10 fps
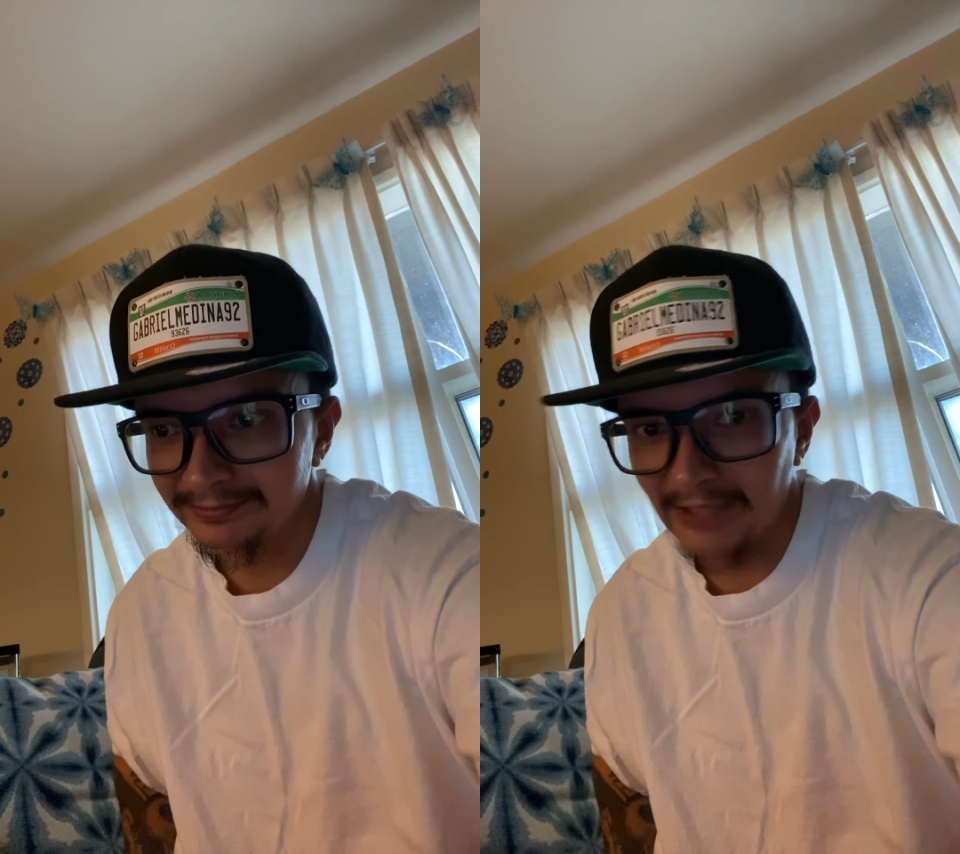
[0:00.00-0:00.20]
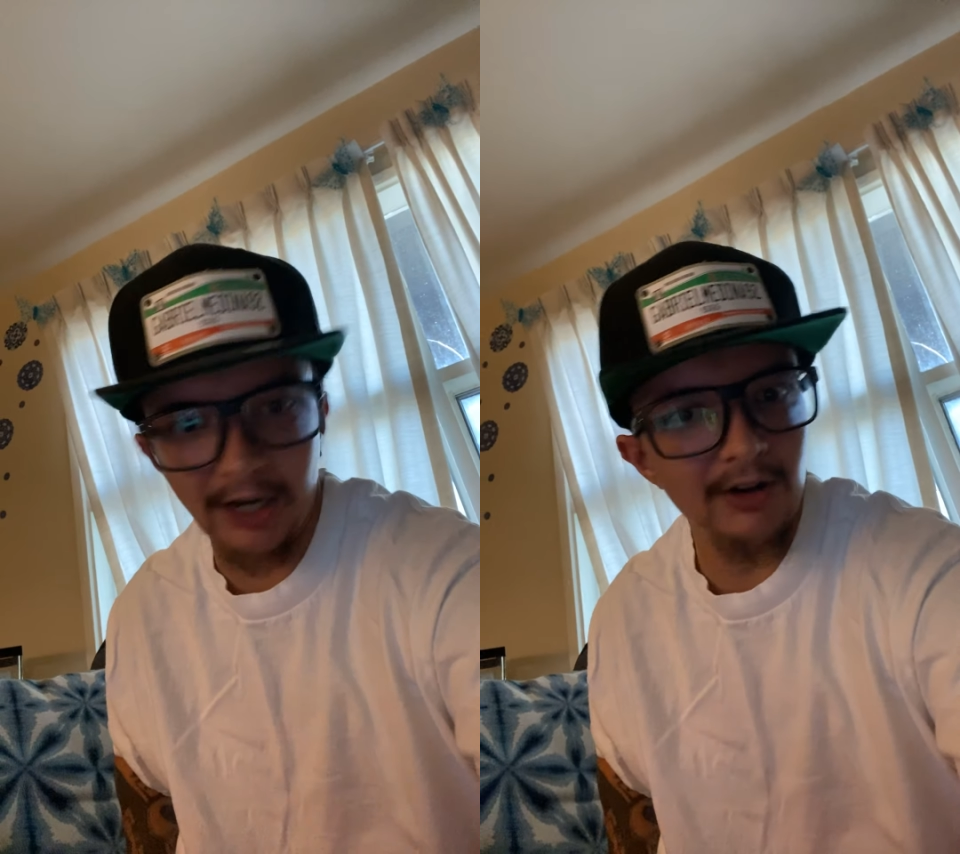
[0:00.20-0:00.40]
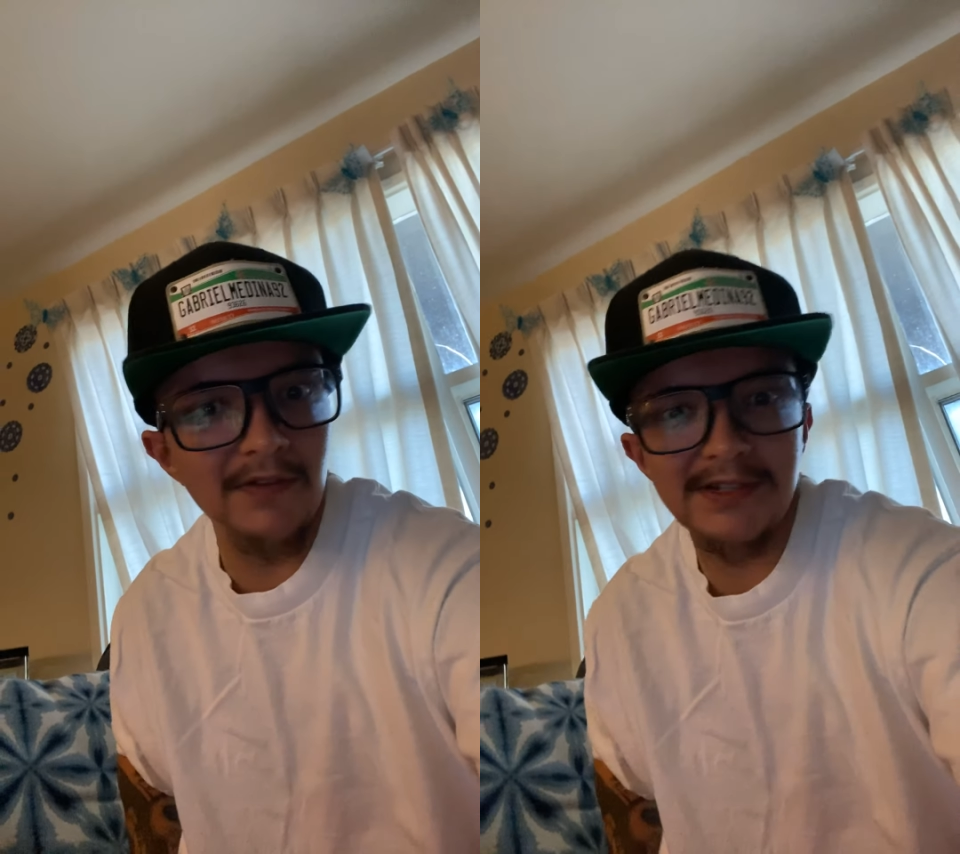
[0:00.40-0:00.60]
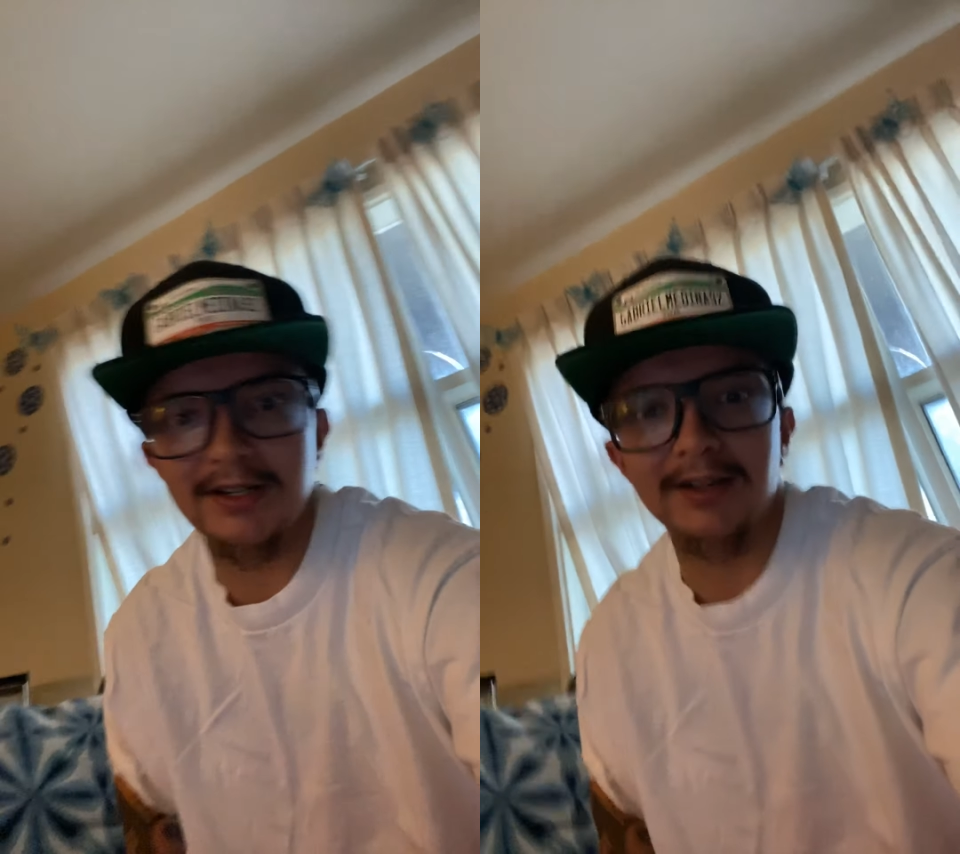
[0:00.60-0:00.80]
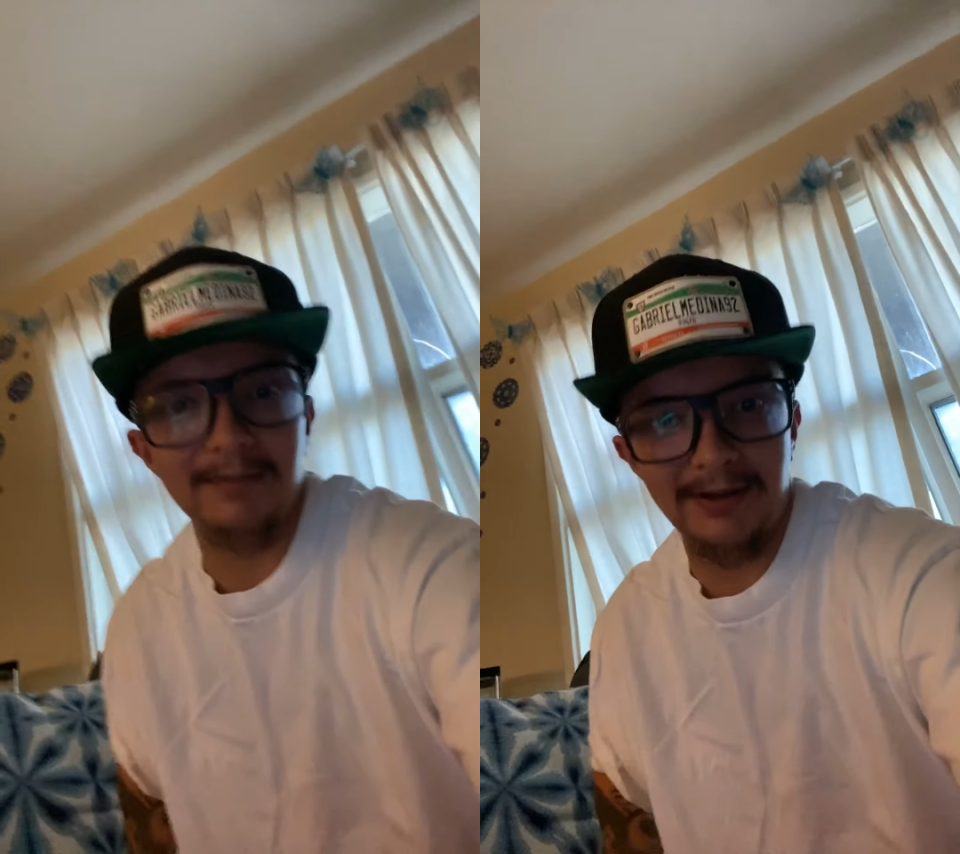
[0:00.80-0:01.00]
I don't even
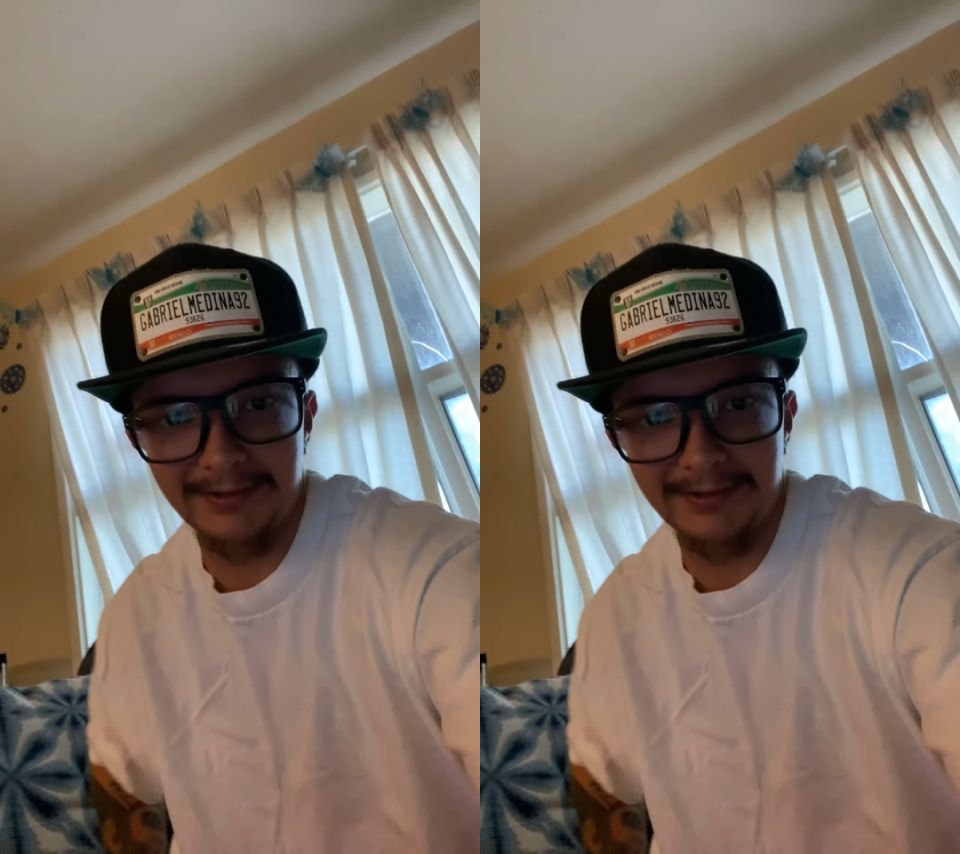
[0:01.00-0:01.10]
talk about